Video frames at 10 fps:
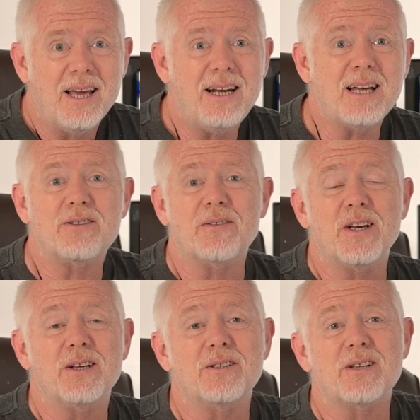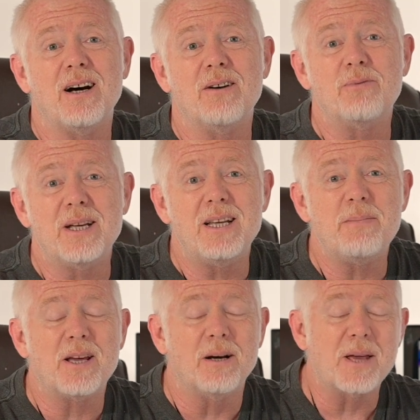Electric vehicles are really
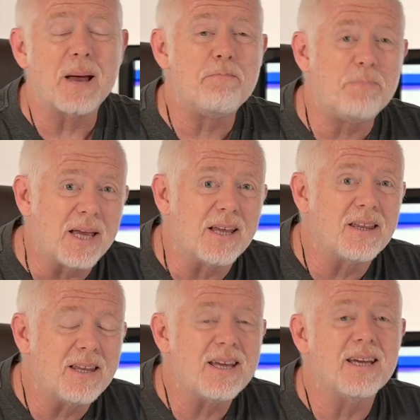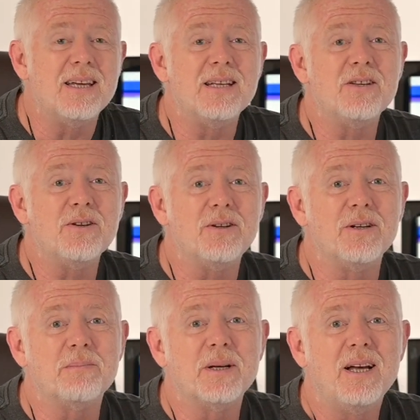becoming a big thing in
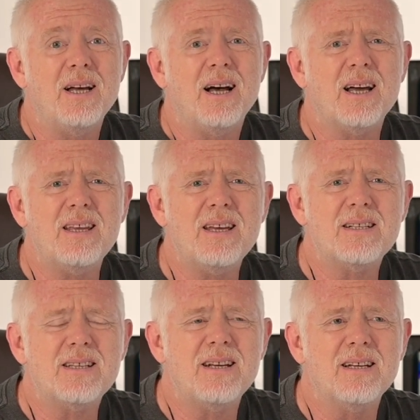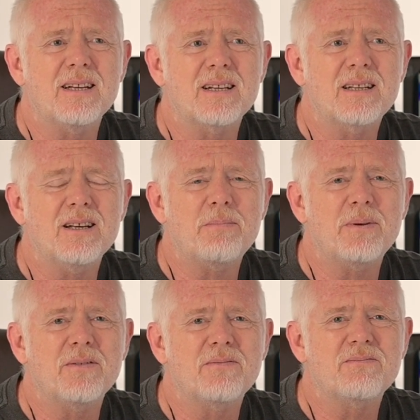Europe. I think it's in a
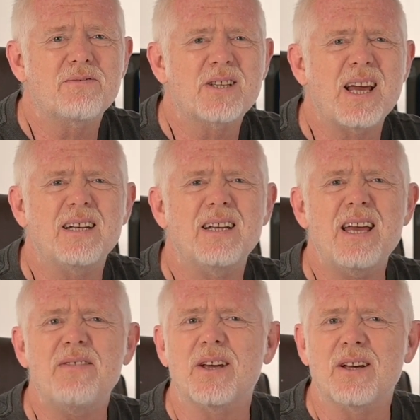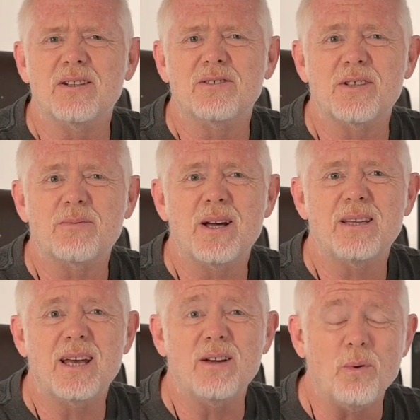couple of Scandinavian countries where
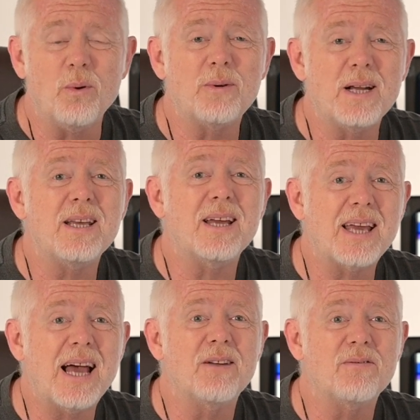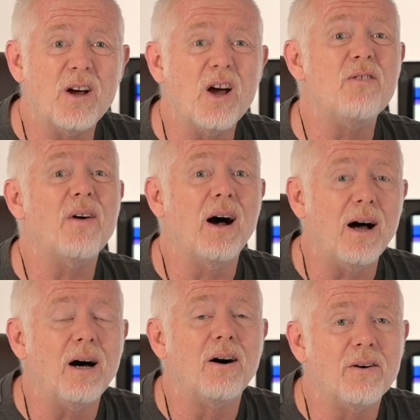they already account for over
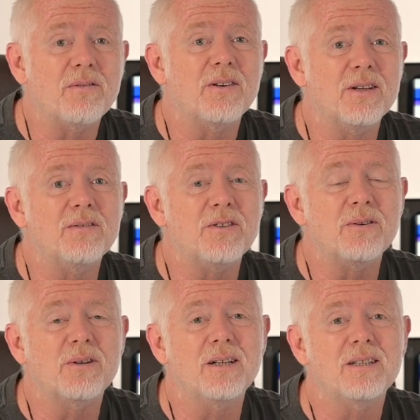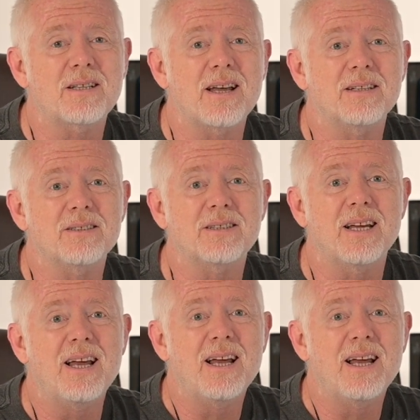half of new car sales.